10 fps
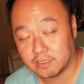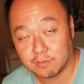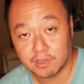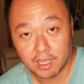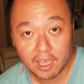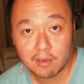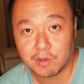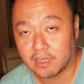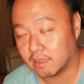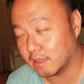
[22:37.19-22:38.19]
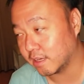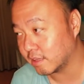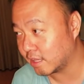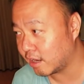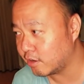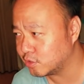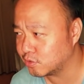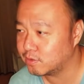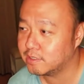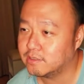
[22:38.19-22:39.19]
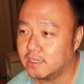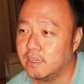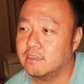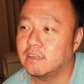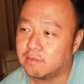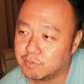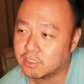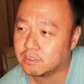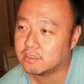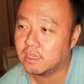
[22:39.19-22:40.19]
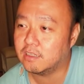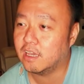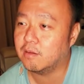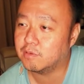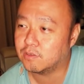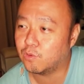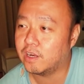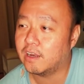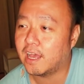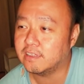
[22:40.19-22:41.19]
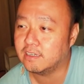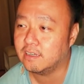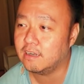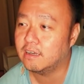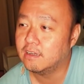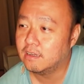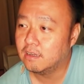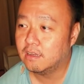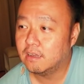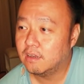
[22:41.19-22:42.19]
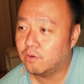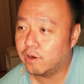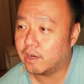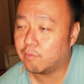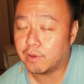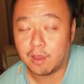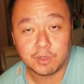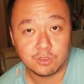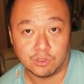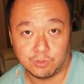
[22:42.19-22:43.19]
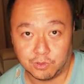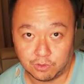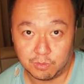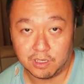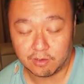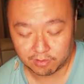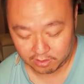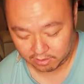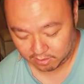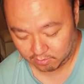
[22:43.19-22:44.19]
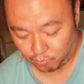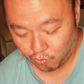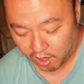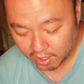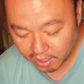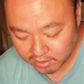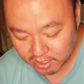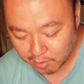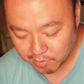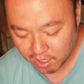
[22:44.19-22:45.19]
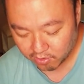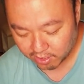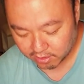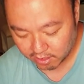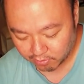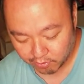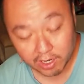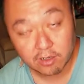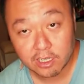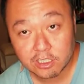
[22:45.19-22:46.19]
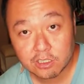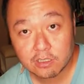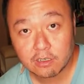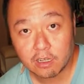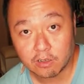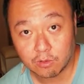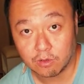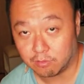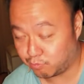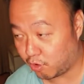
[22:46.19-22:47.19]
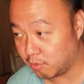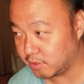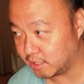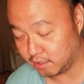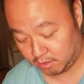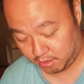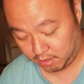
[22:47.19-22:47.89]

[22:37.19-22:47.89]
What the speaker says: the game, like that Arizona State and Michigan State game in 2019, where MSU is supposed to be given one on-time down at the end of regulation that could probably